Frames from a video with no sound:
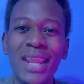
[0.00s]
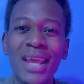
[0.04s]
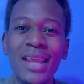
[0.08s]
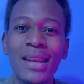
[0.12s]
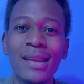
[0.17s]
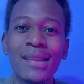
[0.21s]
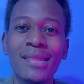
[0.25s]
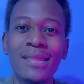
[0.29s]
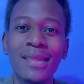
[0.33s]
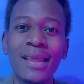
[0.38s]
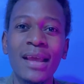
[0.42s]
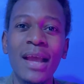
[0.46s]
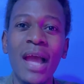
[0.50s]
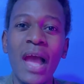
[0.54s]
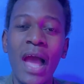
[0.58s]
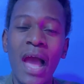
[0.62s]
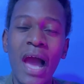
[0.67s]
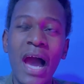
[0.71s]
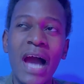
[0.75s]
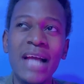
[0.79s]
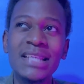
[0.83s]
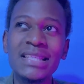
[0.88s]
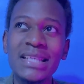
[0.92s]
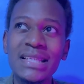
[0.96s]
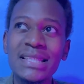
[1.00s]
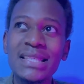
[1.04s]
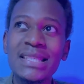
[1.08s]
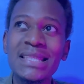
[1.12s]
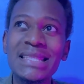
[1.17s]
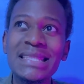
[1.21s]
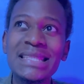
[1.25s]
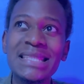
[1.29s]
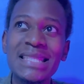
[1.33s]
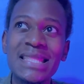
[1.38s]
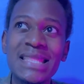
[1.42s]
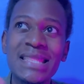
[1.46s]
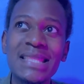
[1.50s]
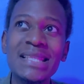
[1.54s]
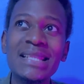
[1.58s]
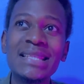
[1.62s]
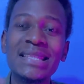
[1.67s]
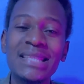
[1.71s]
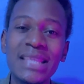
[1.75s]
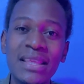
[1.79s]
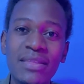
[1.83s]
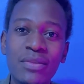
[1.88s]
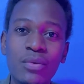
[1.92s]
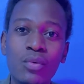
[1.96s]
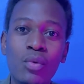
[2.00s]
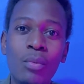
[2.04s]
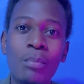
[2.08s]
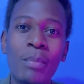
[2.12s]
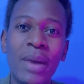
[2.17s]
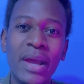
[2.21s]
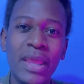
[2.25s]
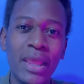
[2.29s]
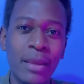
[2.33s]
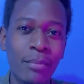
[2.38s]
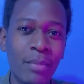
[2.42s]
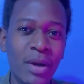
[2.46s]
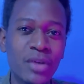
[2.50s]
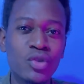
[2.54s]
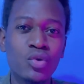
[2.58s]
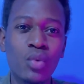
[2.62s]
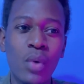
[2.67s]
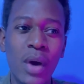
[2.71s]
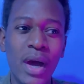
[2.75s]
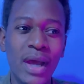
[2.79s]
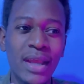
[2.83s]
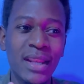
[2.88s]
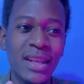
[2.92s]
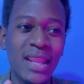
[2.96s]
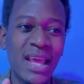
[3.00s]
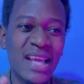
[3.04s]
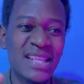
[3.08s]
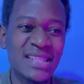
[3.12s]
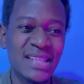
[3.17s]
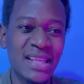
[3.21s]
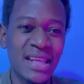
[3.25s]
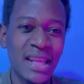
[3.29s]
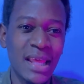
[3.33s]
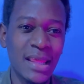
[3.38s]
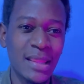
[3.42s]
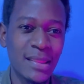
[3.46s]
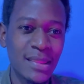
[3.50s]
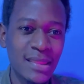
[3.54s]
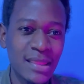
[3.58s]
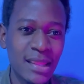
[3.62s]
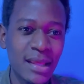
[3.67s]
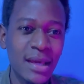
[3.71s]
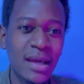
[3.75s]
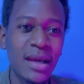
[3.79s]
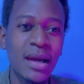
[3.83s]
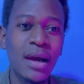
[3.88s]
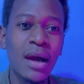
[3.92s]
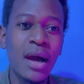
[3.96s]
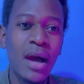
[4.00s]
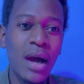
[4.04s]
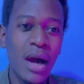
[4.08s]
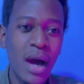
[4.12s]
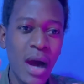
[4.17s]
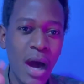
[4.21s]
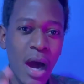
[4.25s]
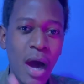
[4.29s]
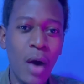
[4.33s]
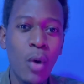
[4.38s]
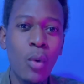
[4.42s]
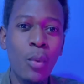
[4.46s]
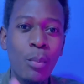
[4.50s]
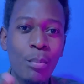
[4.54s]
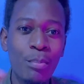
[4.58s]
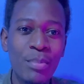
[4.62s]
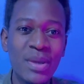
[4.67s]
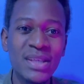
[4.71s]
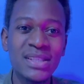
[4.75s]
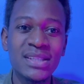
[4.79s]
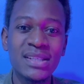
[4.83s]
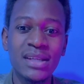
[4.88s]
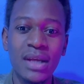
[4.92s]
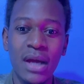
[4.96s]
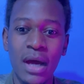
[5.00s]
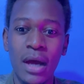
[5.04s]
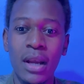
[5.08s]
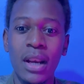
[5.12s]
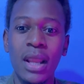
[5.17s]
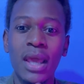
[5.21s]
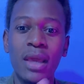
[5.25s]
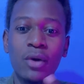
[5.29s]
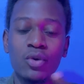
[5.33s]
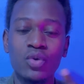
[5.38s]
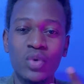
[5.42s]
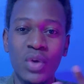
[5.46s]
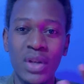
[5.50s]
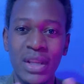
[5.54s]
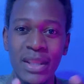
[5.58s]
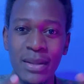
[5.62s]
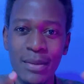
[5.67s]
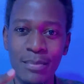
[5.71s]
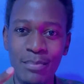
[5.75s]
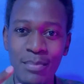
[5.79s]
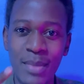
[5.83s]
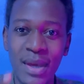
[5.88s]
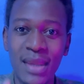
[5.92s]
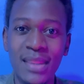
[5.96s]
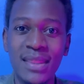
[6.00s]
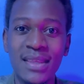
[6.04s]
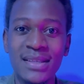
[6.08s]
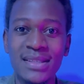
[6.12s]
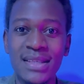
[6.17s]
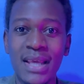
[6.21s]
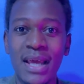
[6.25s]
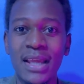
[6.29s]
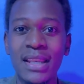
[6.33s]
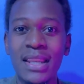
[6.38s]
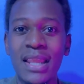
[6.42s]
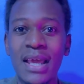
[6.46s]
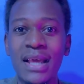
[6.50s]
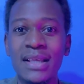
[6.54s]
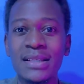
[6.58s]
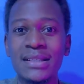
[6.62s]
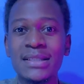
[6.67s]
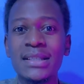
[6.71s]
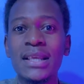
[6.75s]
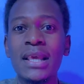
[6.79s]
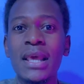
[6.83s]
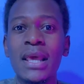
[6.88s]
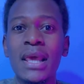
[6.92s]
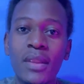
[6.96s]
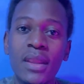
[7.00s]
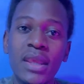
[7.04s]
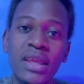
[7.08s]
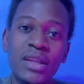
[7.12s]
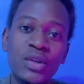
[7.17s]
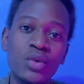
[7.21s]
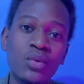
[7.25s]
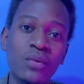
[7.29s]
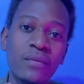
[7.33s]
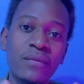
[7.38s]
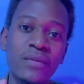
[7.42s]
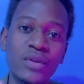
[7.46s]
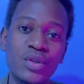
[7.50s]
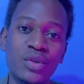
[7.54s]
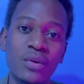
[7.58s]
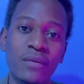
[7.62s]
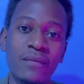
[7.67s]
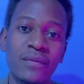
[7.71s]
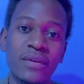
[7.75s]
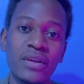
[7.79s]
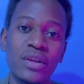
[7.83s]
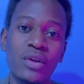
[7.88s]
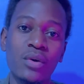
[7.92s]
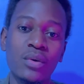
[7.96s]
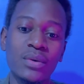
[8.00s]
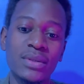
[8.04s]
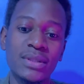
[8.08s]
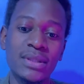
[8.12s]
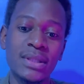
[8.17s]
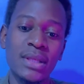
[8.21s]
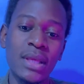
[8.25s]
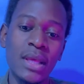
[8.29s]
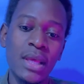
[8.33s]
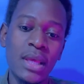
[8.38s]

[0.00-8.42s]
anything. I just see through my immature ideas and I think how best can I actually make these ideas into visual videos.